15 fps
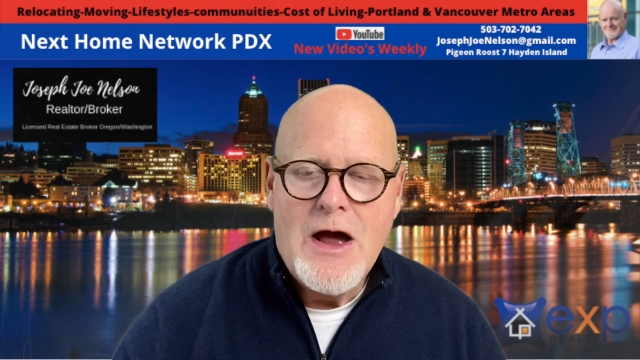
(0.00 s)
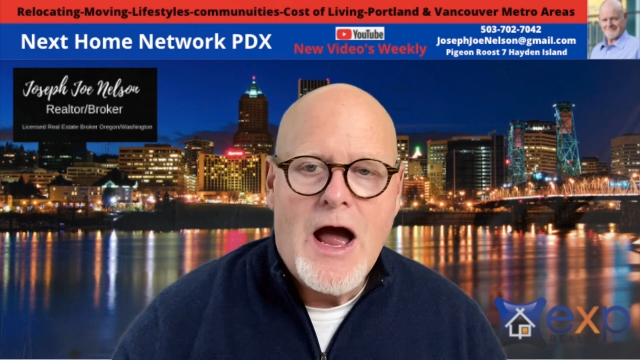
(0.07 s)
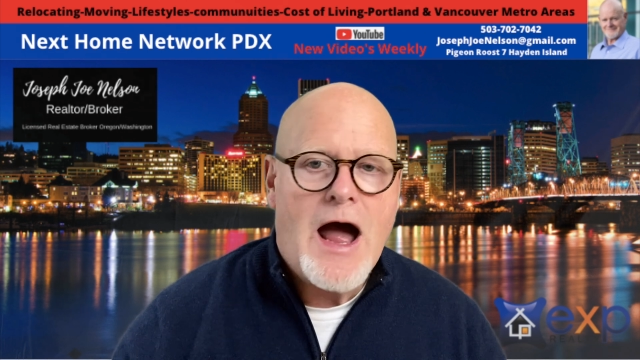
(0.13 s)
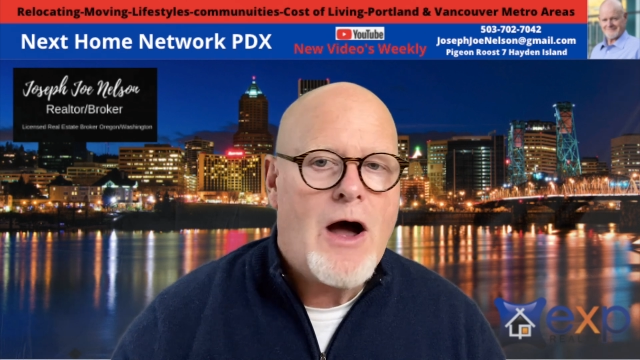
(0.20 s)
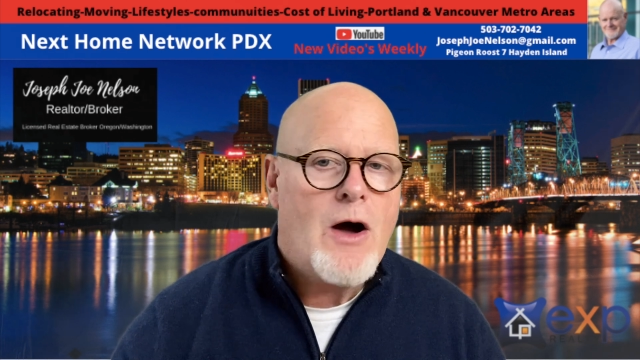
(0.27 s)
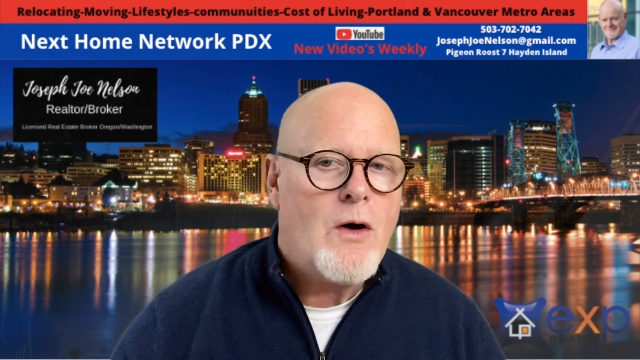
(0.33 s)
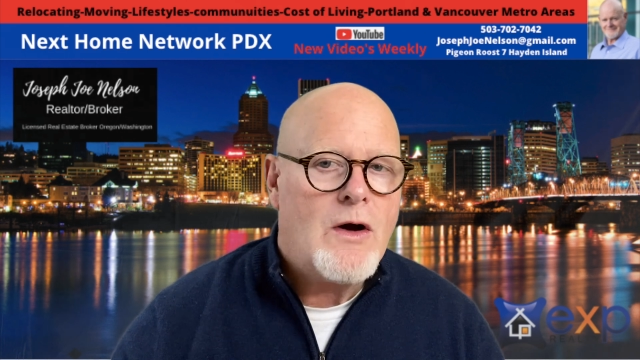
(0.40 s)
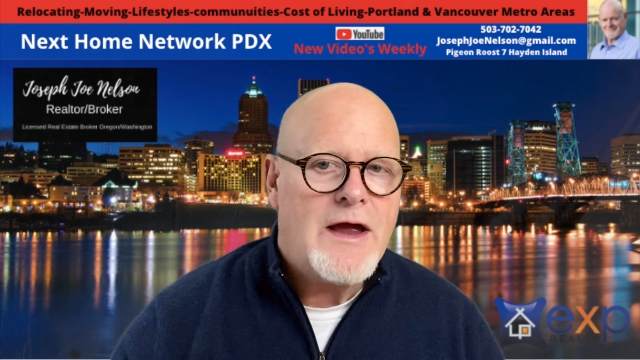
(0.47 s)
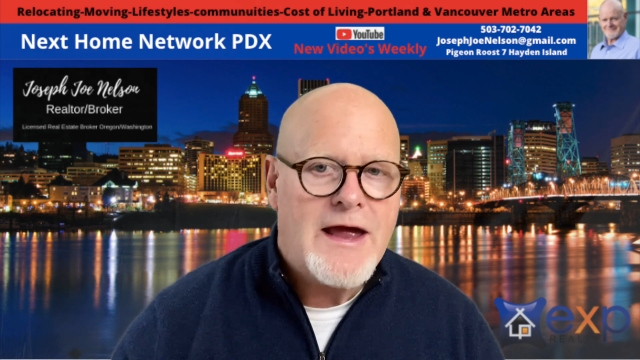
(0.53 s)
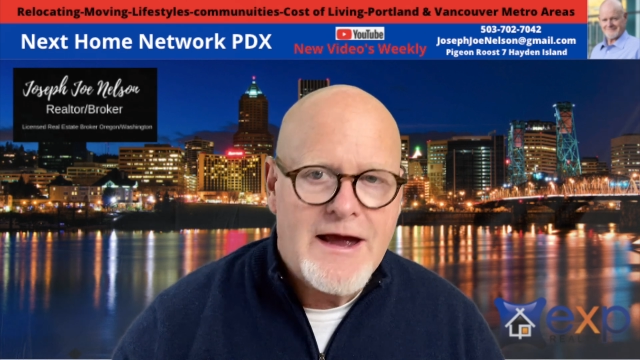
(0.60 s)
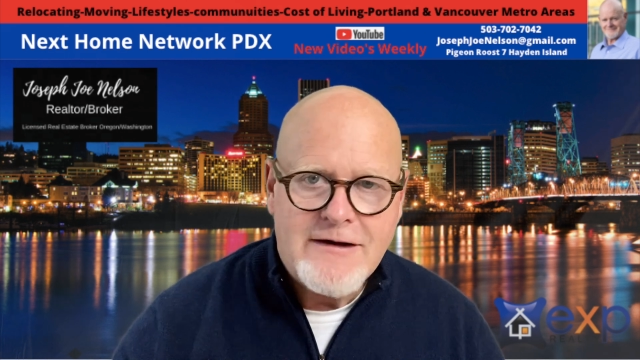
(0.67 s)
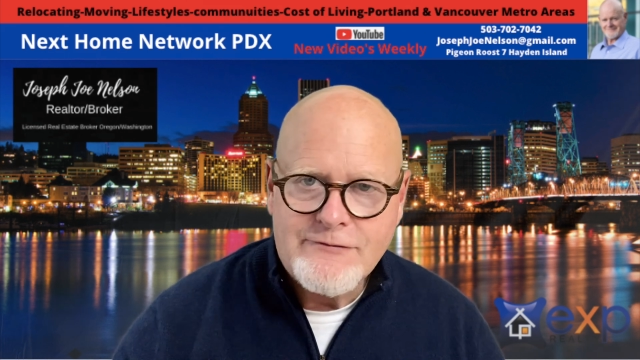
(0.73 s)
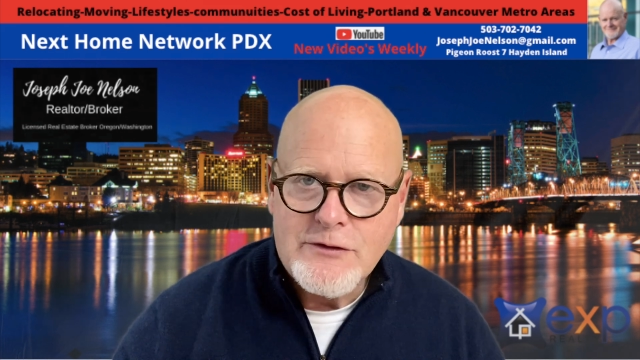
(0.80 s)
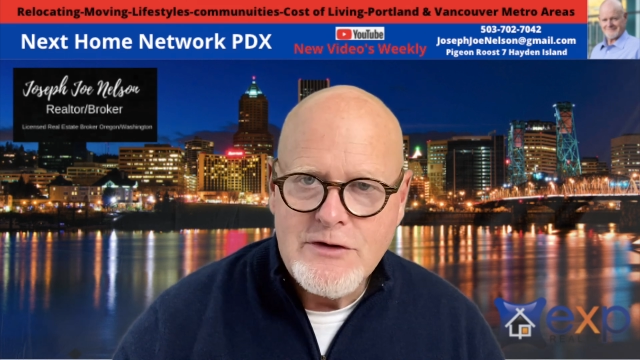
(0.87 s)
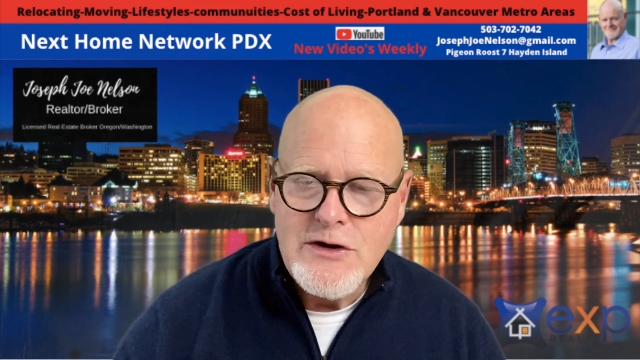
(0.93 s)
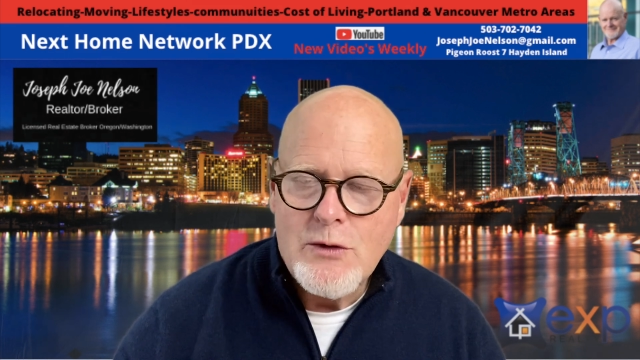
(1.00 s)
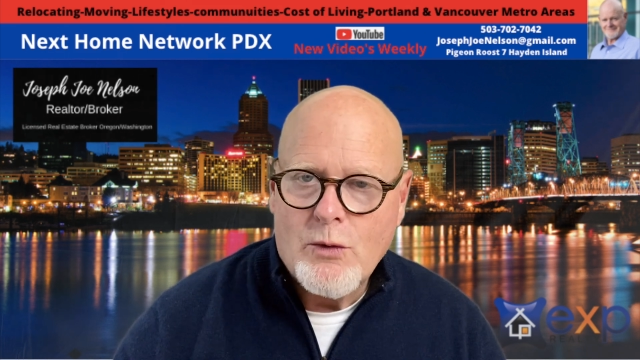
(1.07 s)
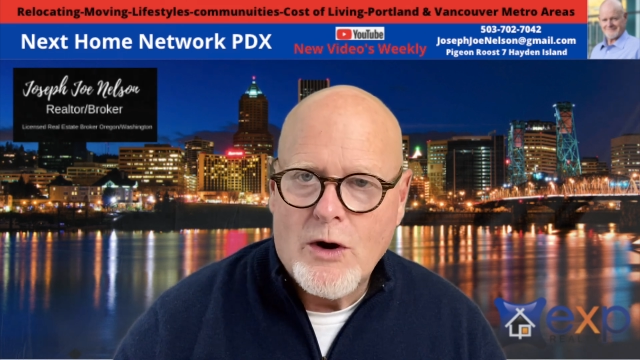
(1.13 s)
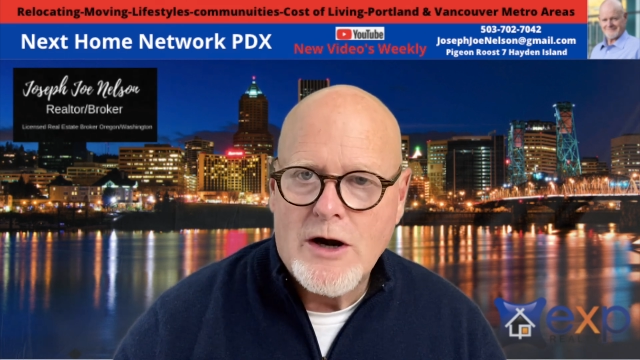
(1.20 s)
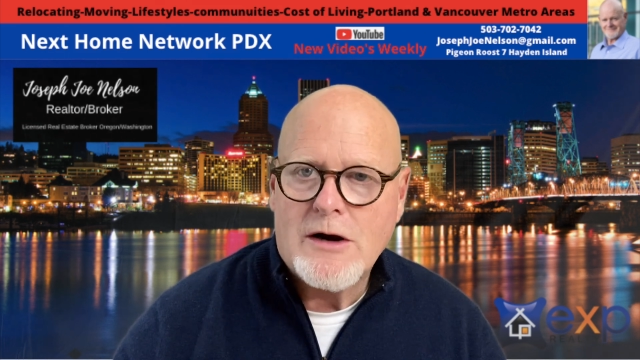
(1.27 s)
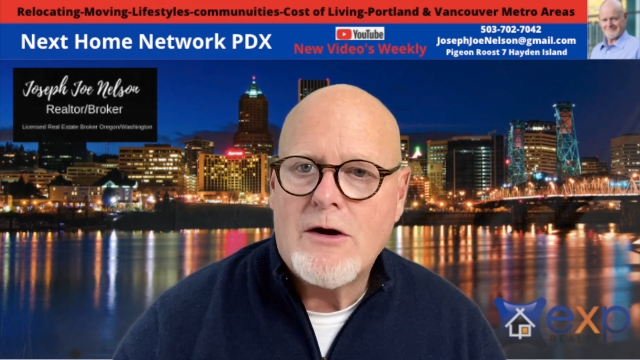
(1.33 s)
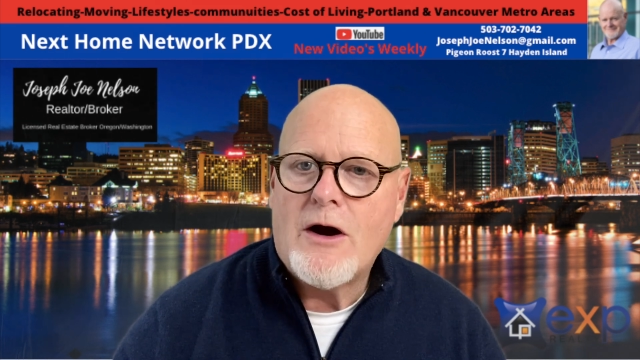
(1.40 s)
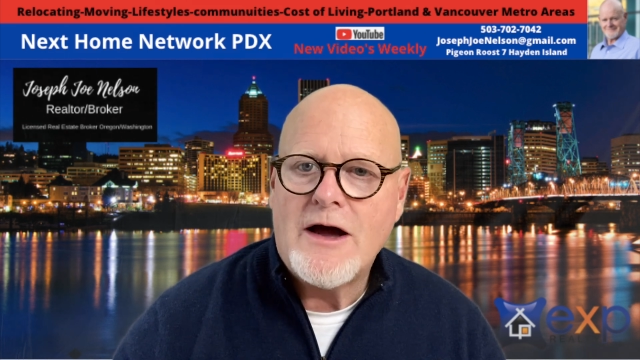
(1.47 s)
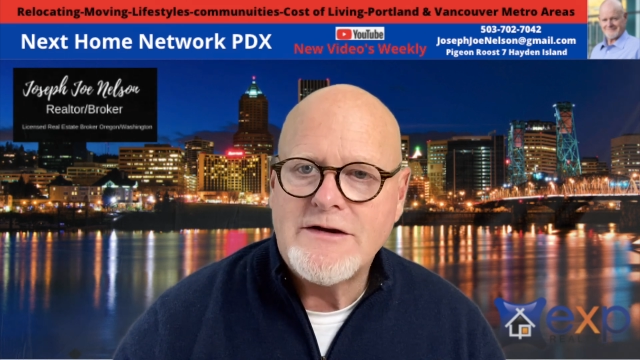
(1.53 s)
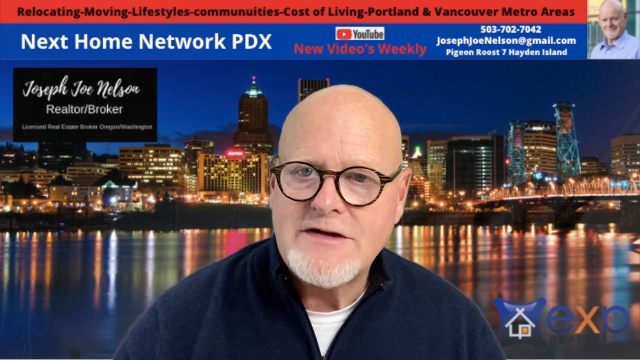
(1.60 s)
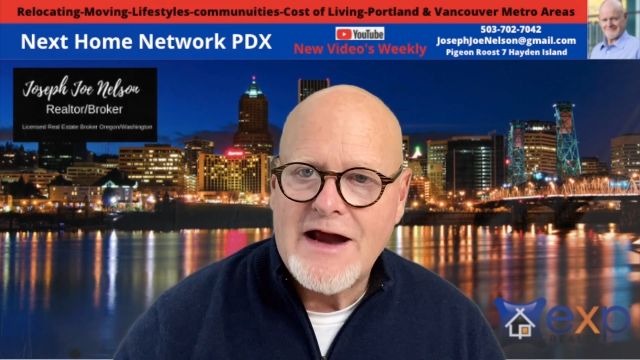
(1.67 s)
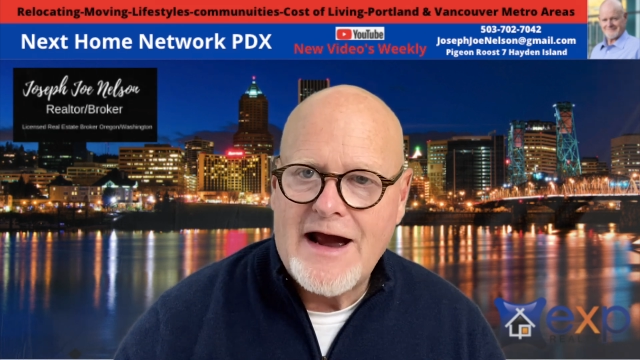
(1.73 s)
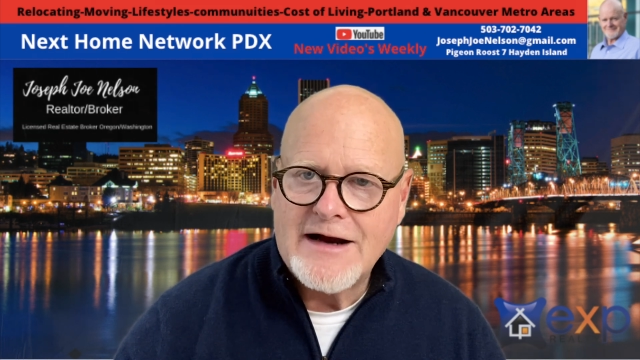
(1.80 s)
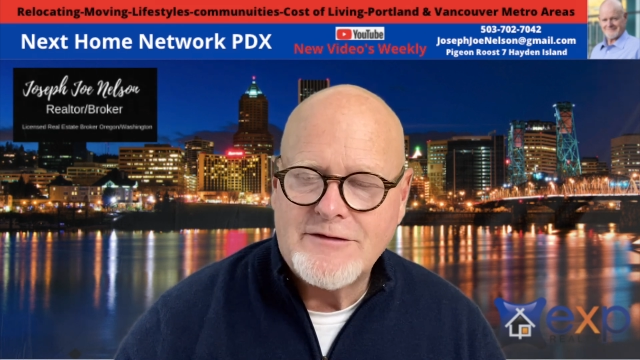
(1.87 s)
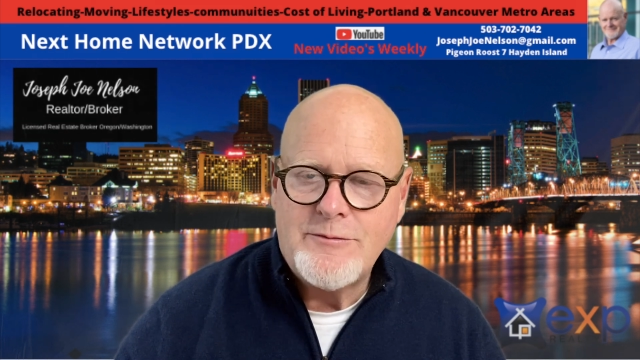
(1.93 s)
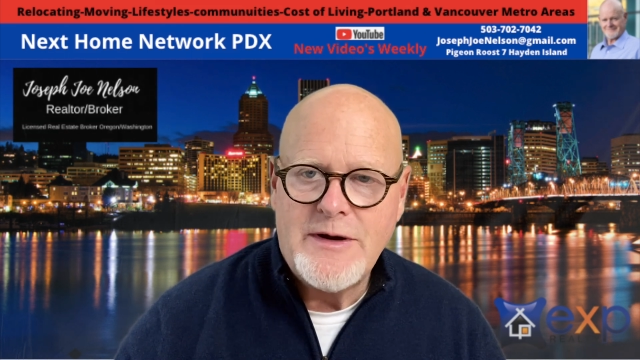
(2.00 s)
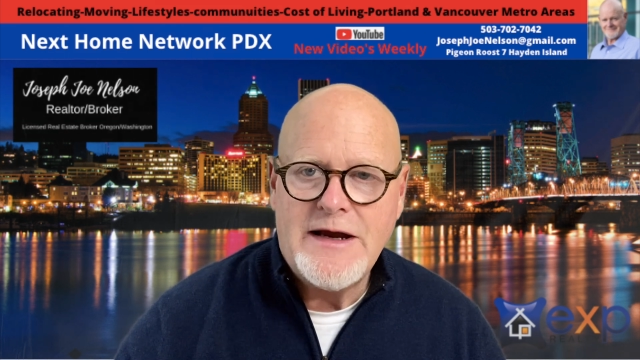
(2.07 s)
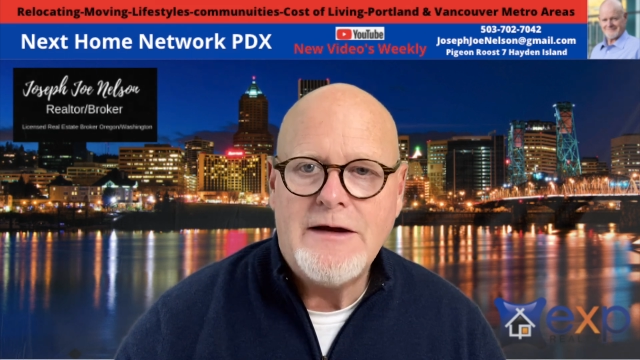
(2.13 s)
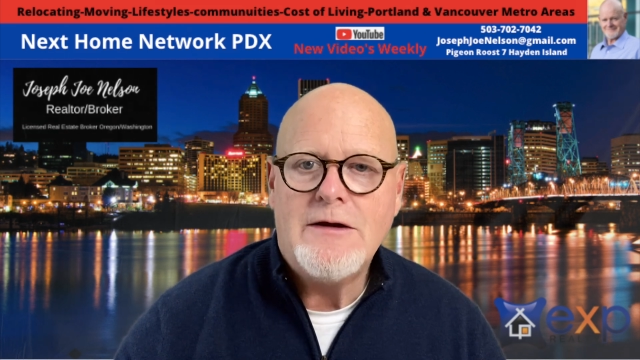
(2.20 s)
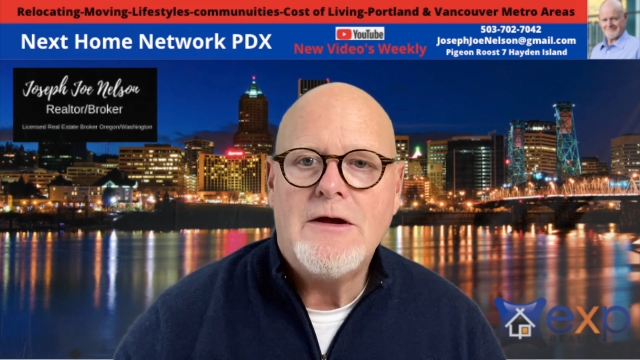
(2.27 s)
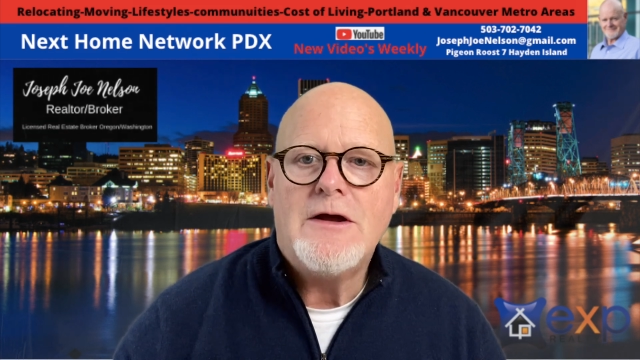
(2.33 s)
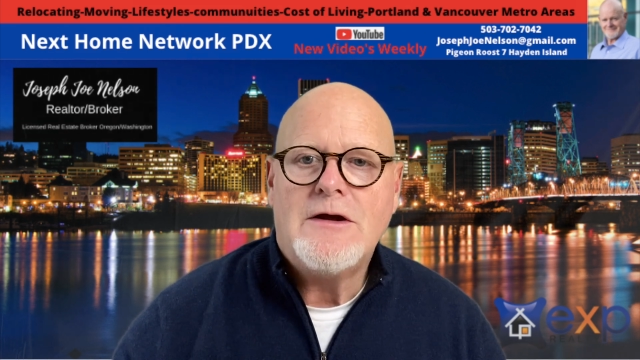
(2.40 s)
However you want to contact me,